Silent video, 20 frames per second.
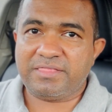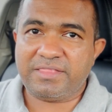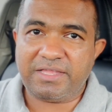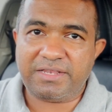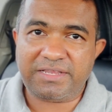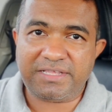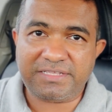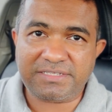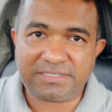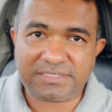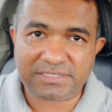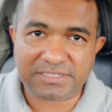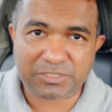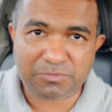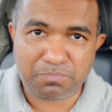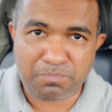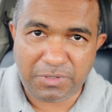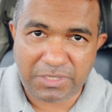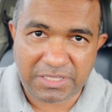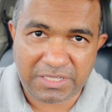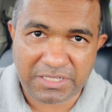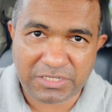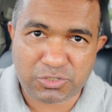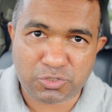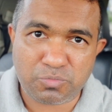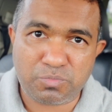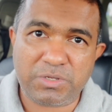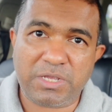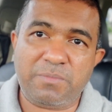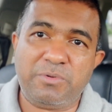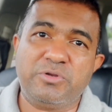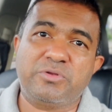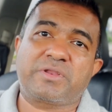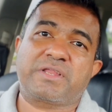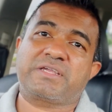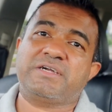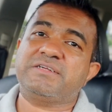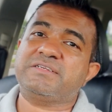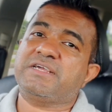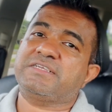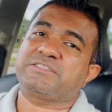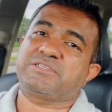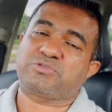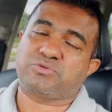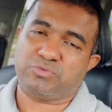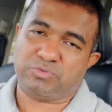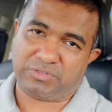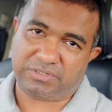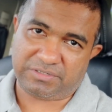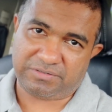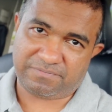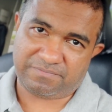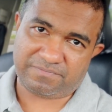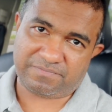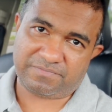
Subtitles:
then instance B should be able to recognize the token.